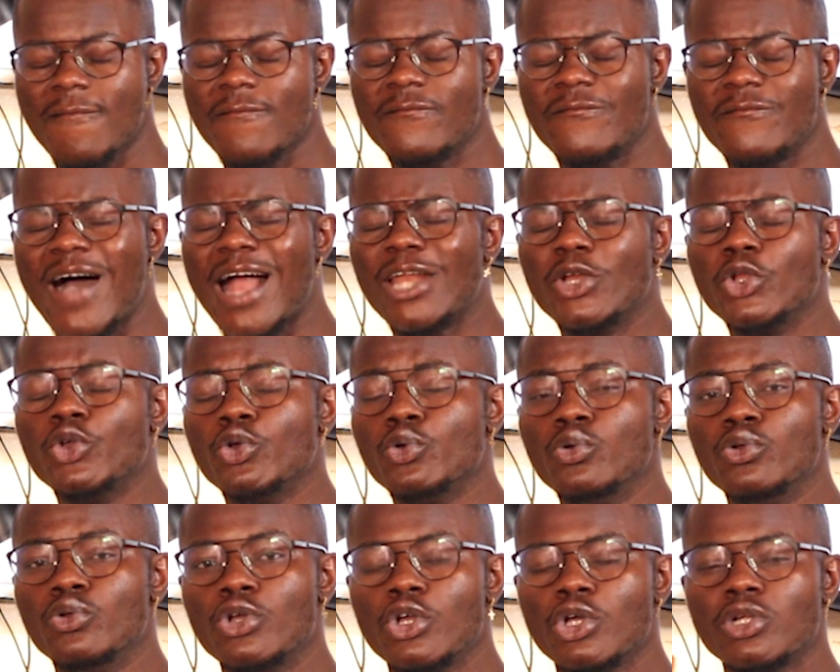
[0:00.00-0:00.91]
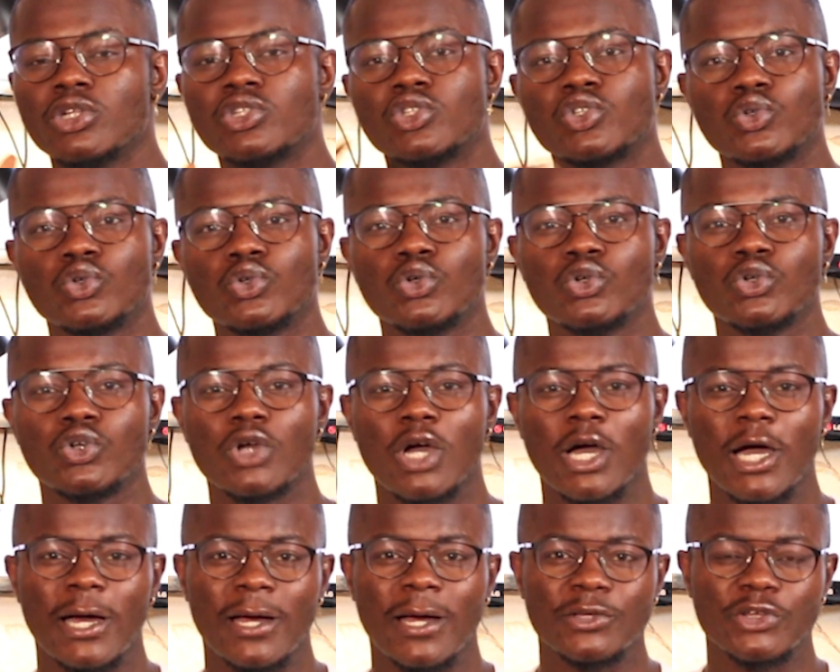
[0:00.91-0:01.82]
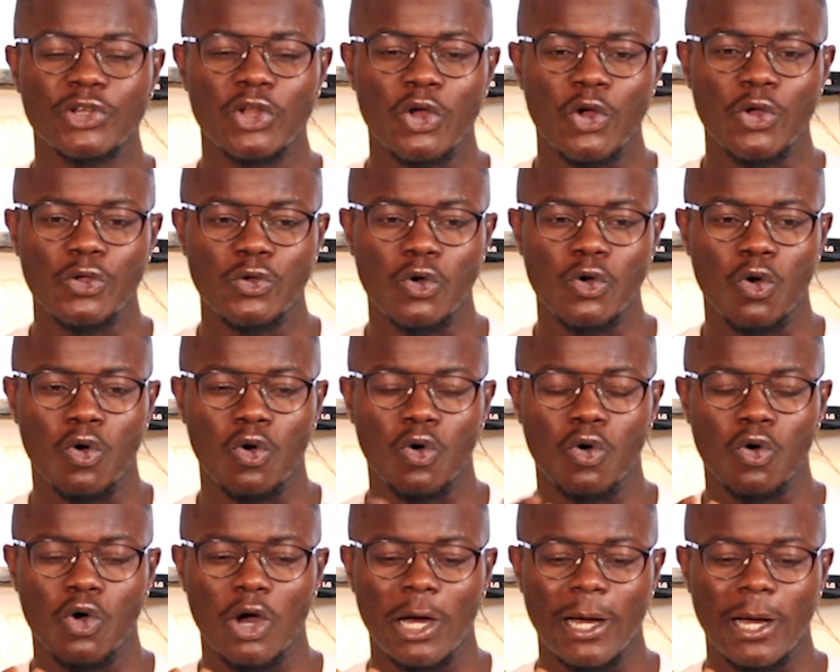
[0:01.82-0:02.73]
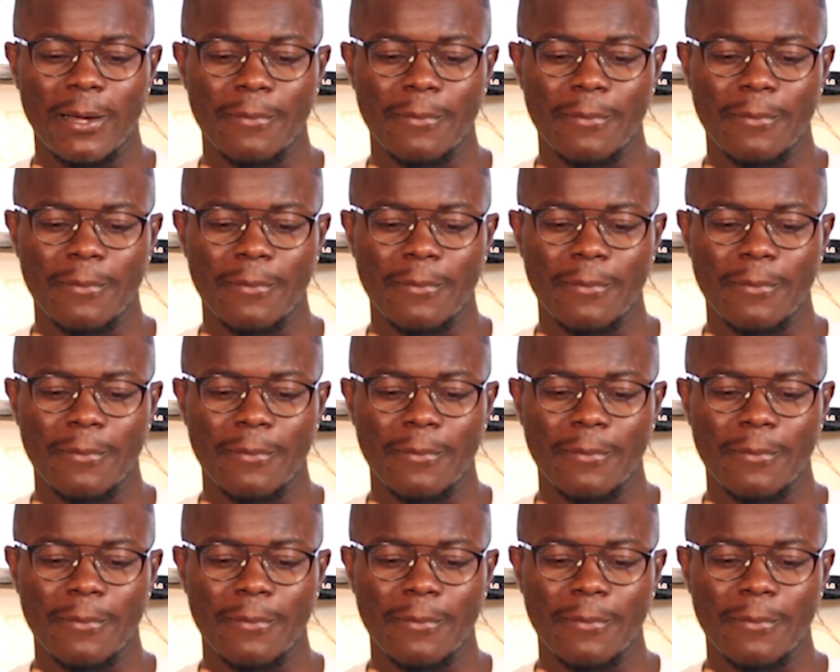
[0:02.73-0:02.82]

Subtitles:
value to your